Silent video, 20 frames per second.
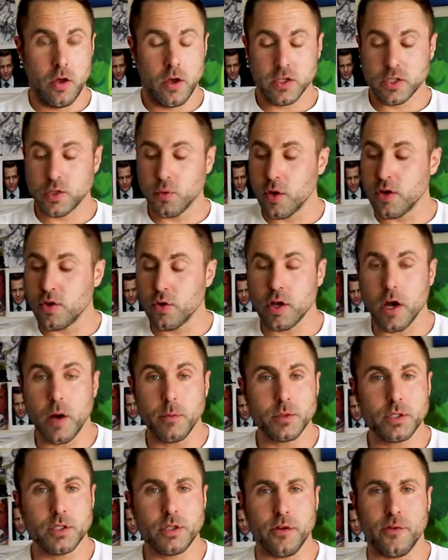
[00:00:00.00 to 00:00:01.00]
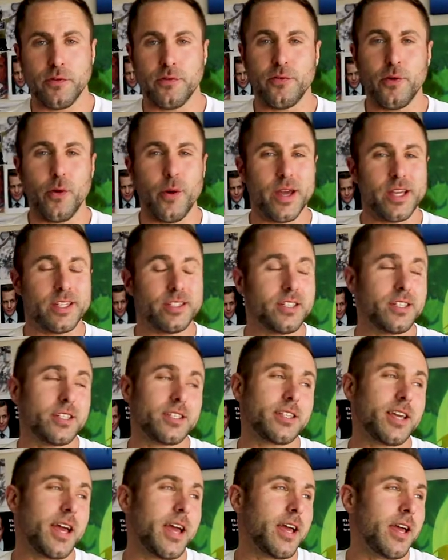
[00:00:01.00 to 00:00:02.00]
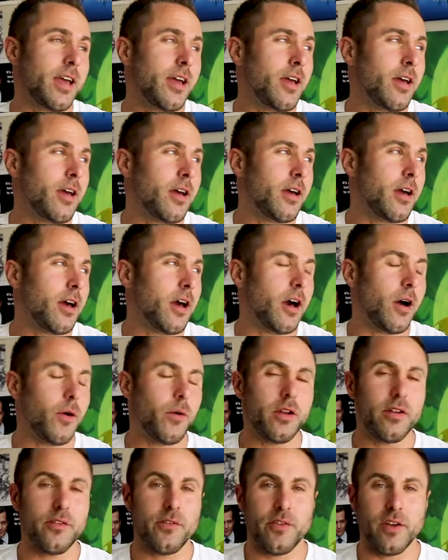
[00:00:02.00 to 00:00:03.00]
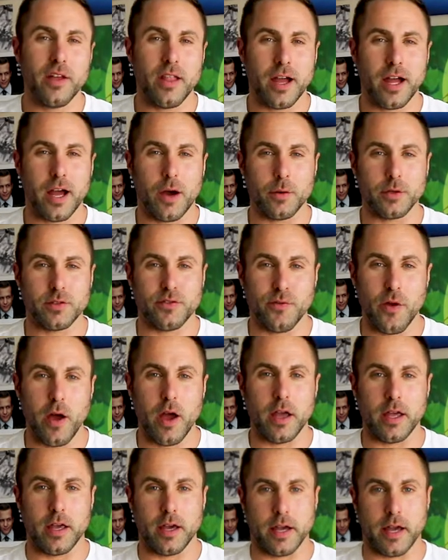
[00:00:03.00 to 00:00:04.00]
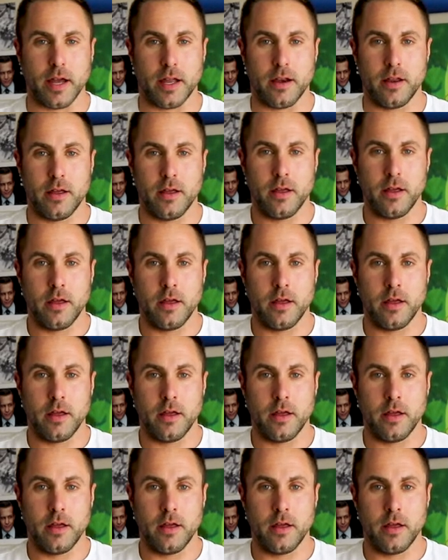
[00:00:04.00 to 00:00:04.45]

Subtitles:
So when you come to your 40s and you say, I want to feel like I was 30 again.